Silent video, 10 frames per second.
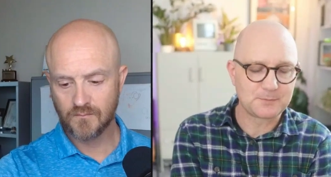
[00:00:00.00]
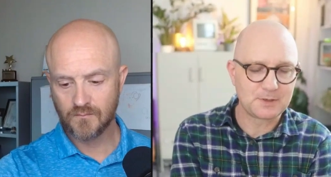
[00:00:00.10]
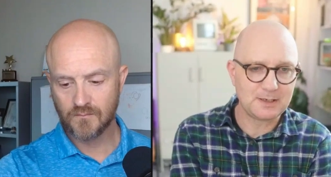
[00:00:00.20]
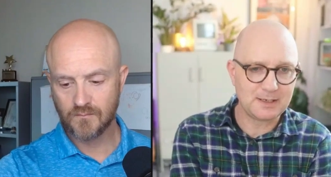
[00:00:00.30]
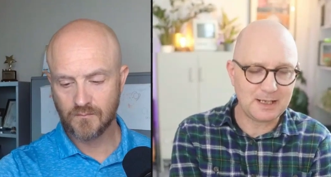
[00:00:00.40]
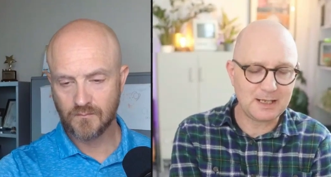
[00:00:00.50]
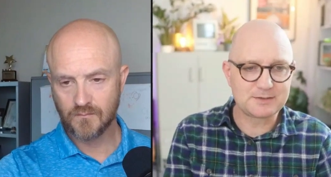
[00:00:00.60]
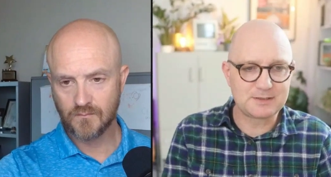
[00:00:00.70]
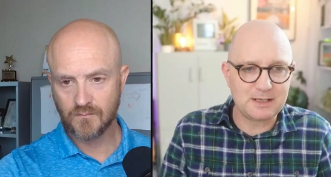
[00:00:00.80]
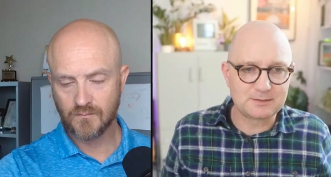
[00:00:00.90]
Speaker 1: and I'll
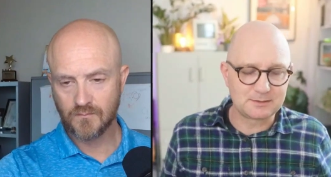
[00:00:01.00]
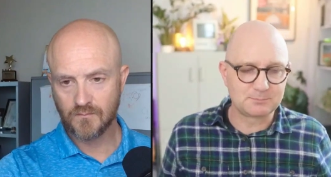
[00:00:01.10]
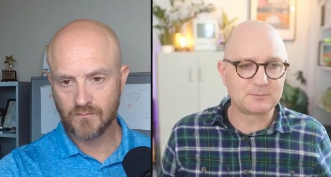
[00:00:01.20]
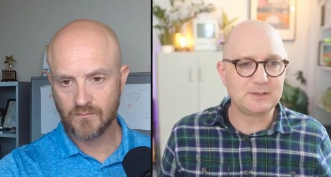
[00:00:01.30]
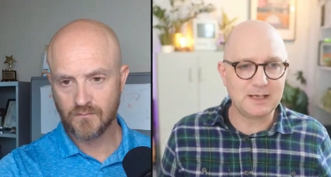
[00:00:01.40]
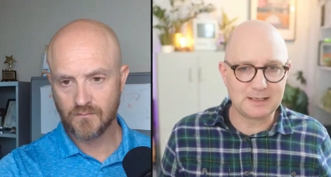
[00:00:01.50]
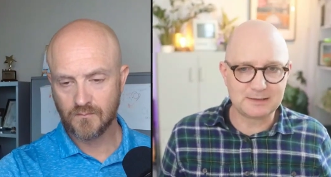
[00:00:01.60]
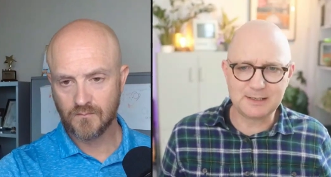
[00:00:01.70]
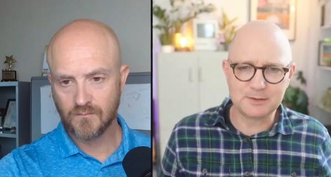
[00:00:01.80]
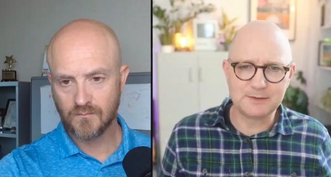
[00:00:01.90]
I'll yeah, I'll die
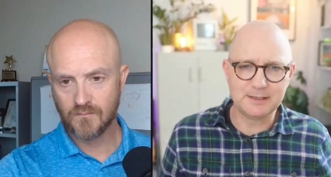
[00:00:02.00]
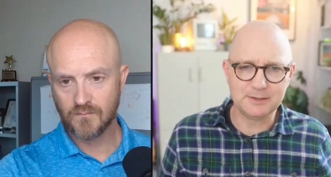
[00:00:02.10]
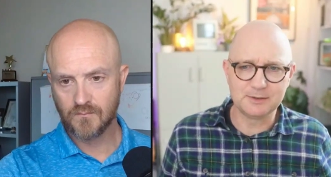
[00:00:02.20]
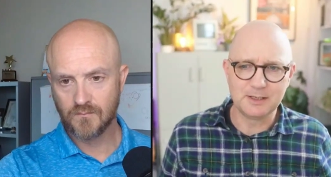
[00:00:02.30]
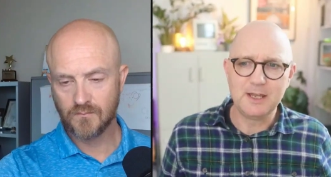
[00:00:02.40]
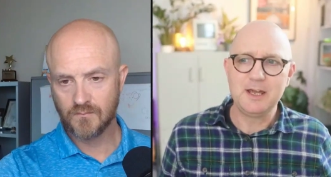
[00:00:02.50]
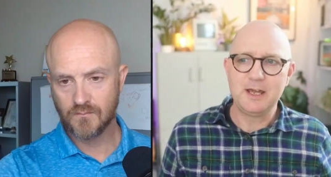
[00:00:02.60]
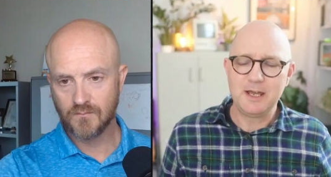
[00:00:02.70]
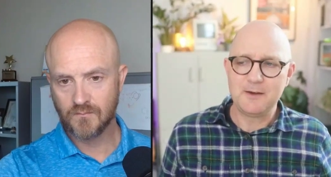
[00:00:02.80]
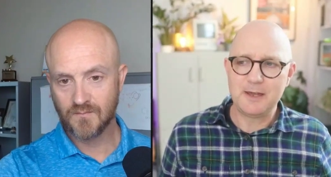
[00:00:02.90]
on that hill.
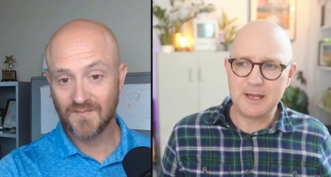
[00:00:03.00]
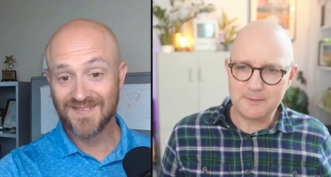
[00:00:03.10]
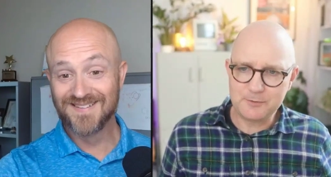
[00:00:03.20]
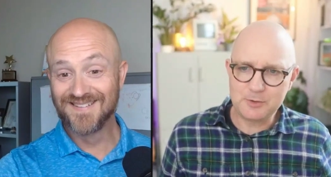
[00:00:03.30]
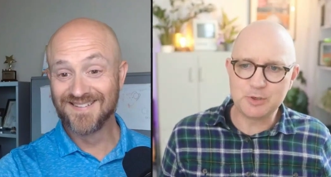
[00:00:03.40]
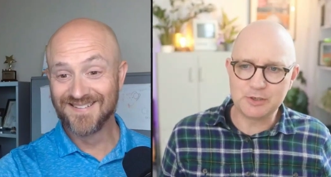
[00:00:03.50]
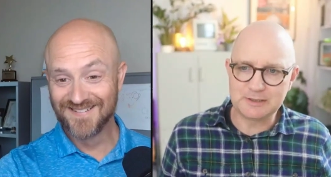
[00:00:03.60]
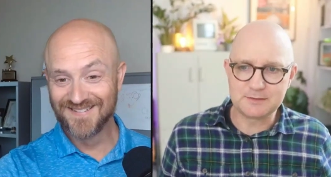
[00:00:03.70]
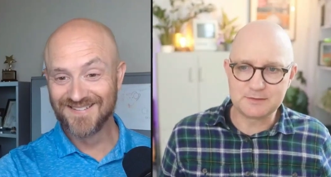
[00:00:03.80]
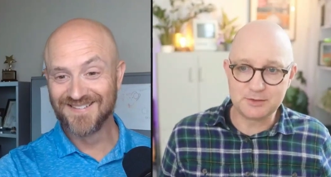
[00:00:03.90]
Everybody
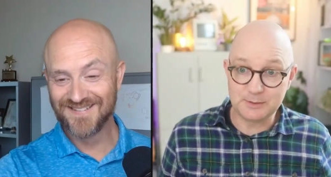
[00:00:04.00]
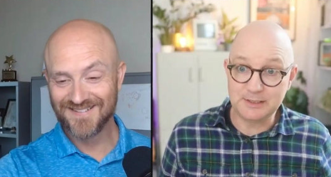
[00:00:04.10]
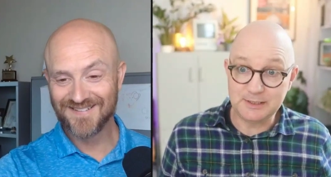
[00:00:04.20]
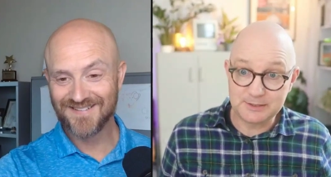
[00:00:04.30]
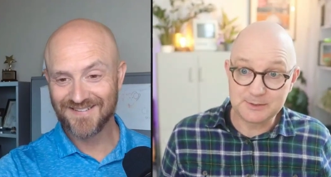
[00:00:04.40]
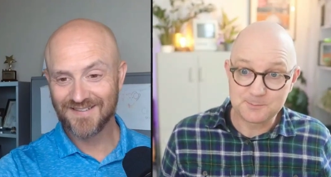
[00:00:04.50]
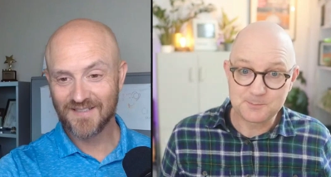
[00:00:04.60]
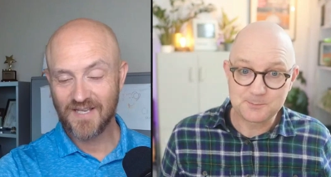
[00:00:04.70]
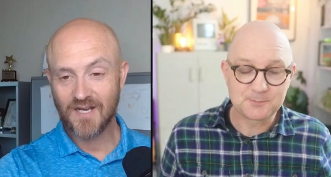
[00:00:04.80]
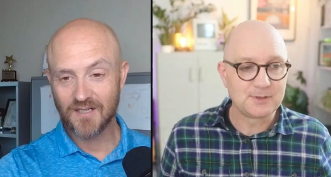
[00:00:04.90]
is unique.
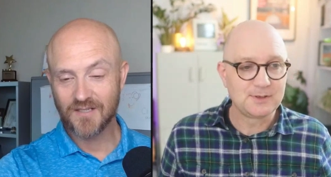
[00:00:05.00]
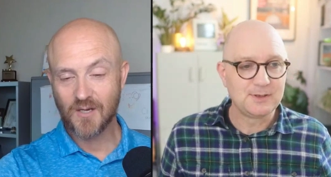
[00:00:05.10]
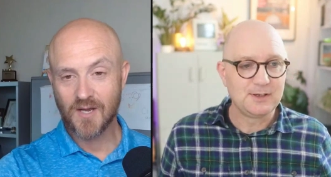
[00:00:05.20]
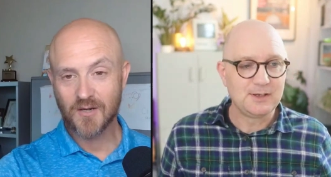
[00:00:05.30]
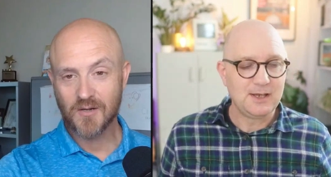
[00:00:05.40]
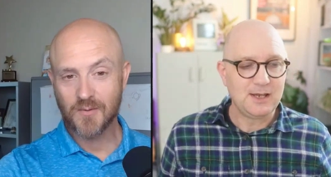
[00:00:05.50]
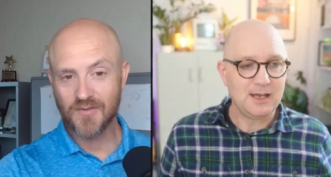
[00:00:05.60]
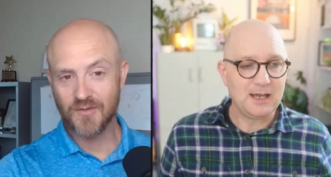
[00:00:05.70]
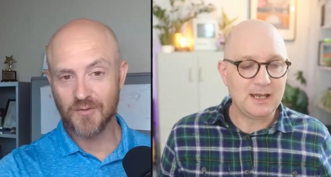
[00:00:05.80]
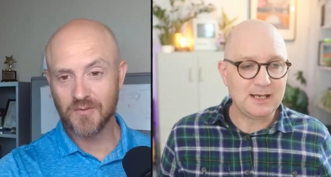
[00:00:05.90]
Speaker 2: Yeah, no, I agree
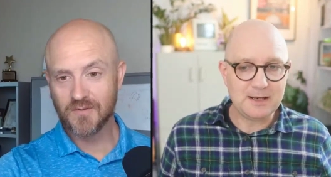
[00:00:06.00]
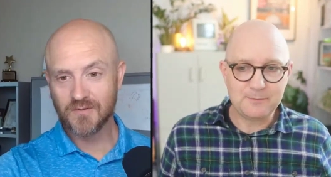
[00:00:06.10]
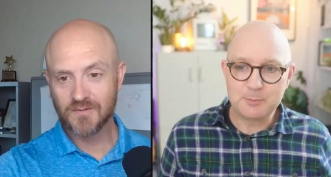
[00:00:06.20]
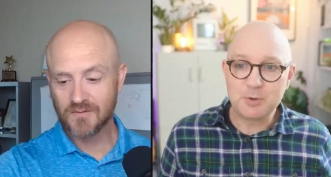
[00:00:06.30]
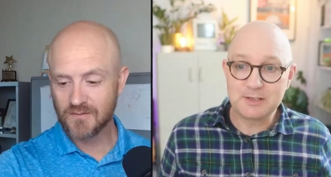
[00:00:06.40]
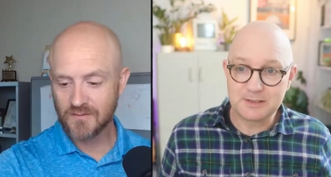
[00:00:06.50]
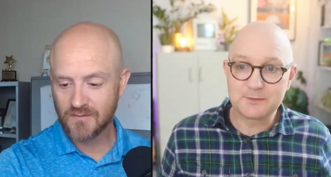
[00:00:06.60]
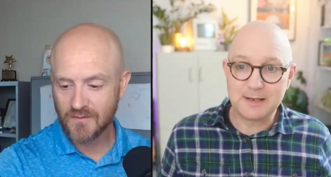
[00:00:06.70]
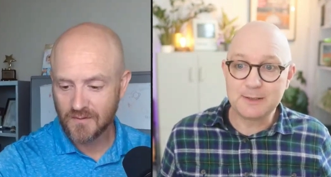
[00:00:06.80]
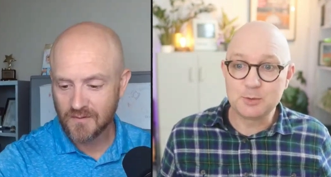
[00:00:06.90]
with you.
Speaker 1: Everybody is
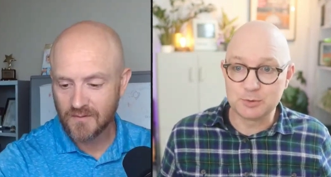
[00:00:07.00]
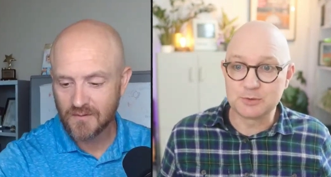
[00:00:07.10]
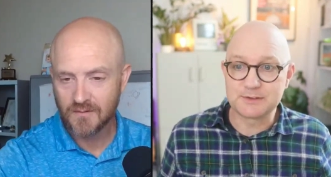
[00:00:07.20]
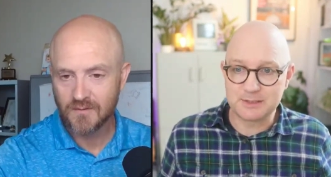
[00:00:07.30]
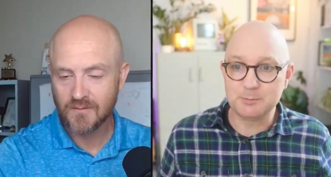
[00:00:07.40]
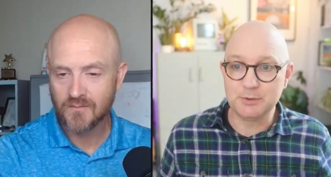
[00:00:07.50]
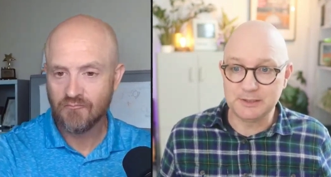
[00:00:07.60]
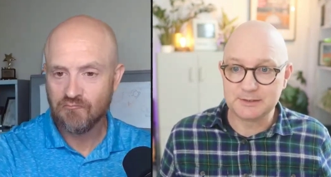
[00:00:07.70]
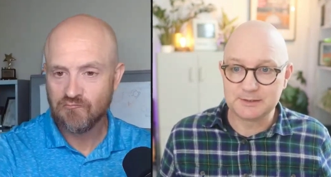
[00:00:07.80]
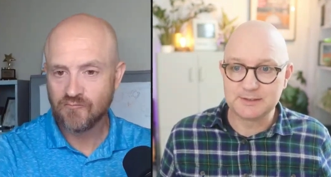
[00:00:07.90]
valuable to somebody.
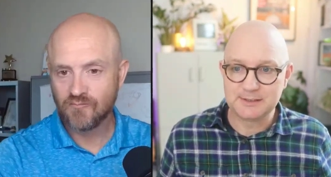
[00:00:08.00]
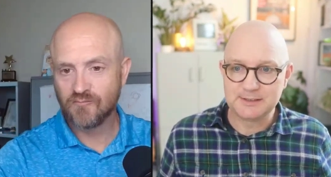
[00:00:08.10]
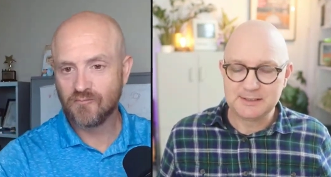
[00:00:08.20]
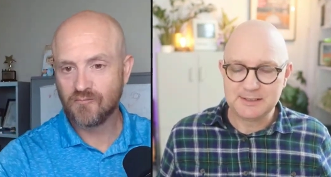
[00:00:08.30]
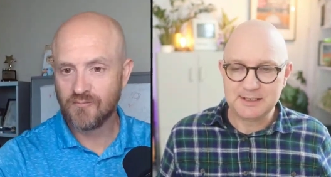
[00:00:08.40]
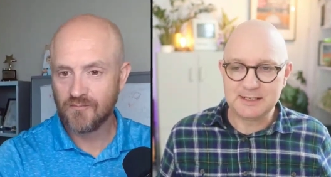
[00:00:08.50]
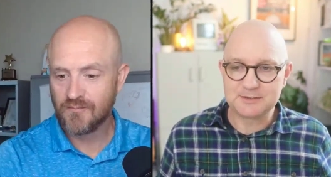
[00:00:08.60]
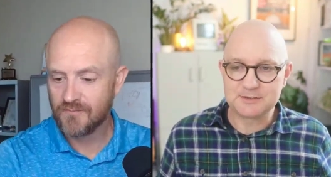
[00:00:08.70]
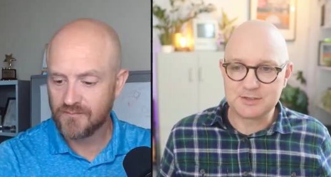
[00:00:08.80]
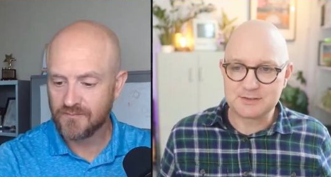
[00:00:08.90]
And it's
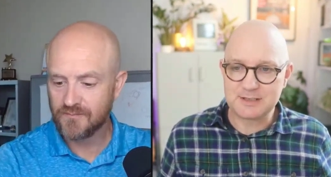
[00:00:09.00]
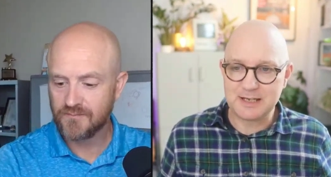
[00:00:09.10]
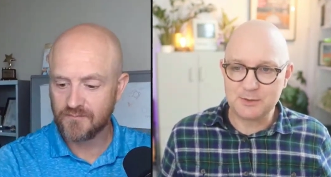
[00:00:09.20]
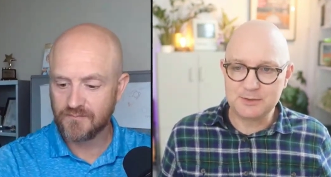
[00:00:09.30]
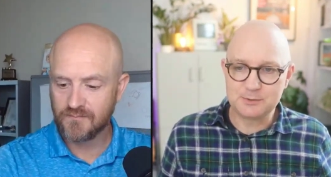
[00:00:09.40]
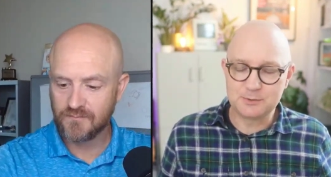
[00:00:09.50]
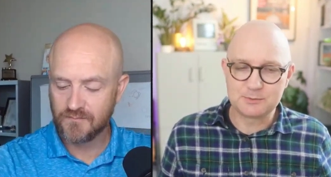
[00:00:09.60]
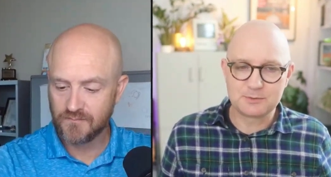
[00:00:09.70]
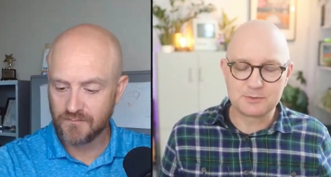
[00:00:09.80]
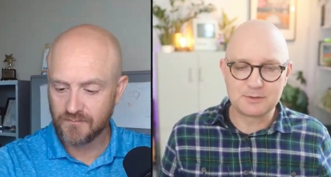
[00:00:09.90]
just how do you
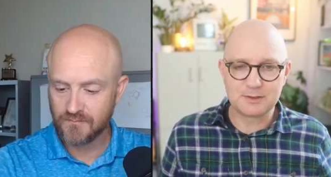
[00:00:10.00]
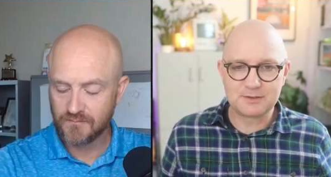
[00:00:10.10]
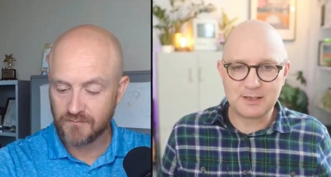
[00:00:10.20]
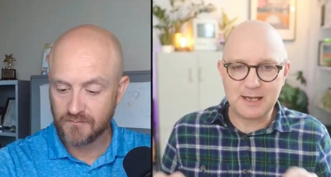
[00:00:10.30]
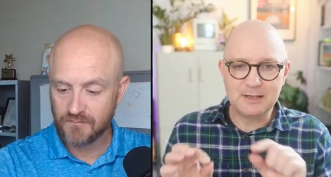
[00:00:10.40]
tie the